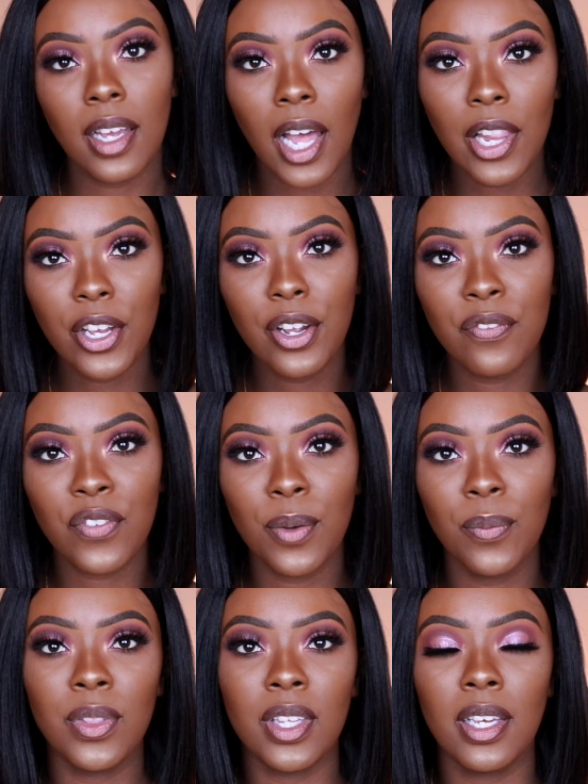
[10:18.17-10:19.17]
the color
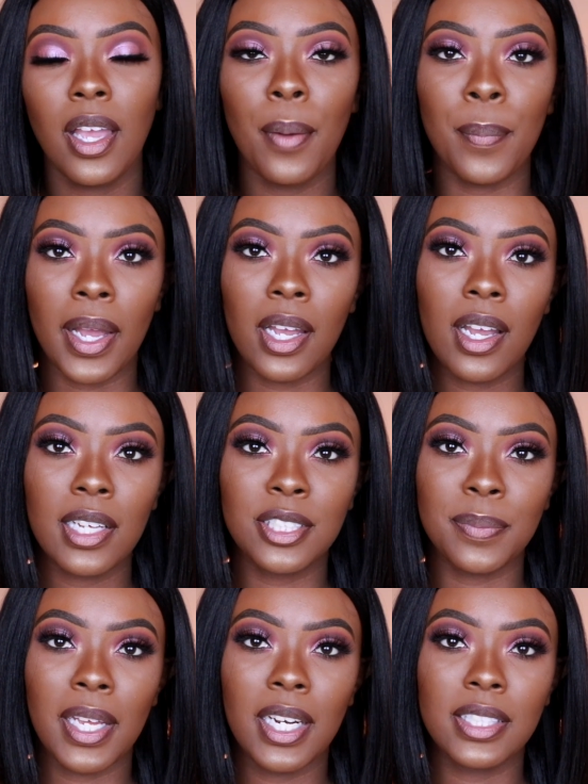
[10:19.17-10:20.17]
from the Becca
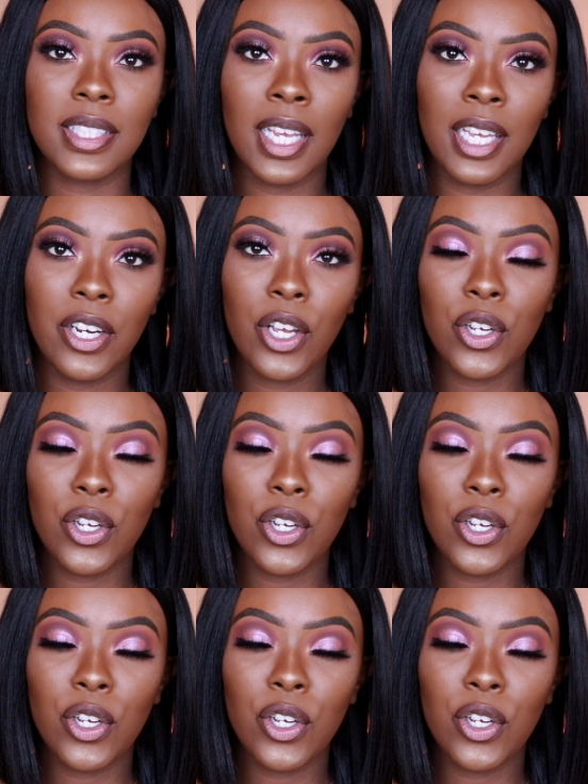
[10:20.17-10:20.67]
Cosmetics and